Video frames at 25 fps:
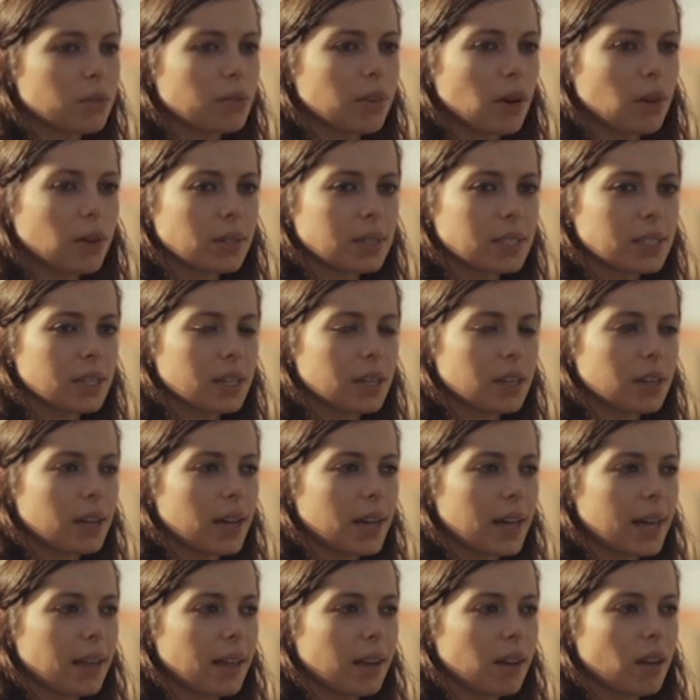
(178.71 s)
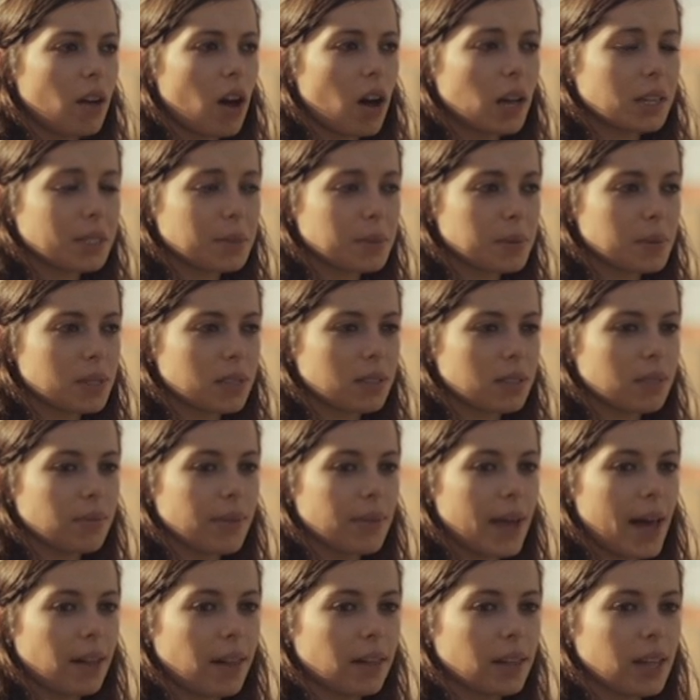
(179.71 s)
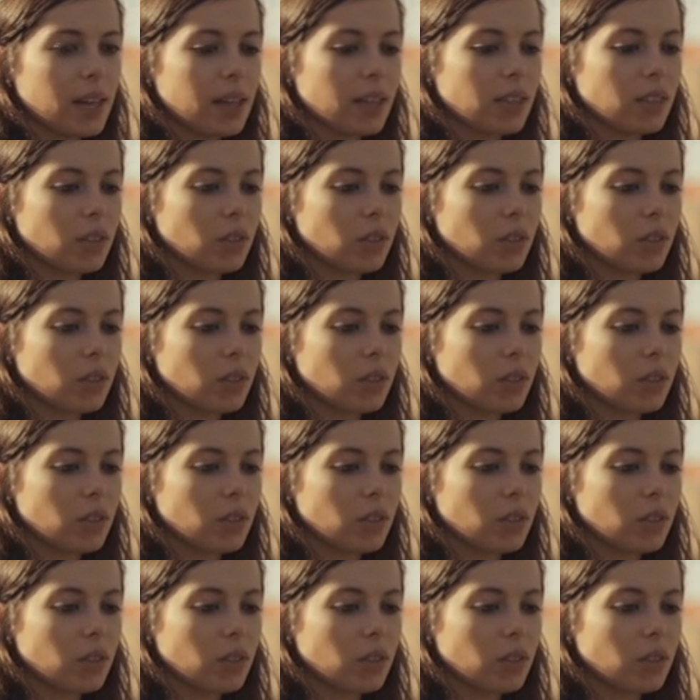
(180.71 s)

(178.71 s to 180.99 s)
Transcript: volunteer at Hospice of the Valley,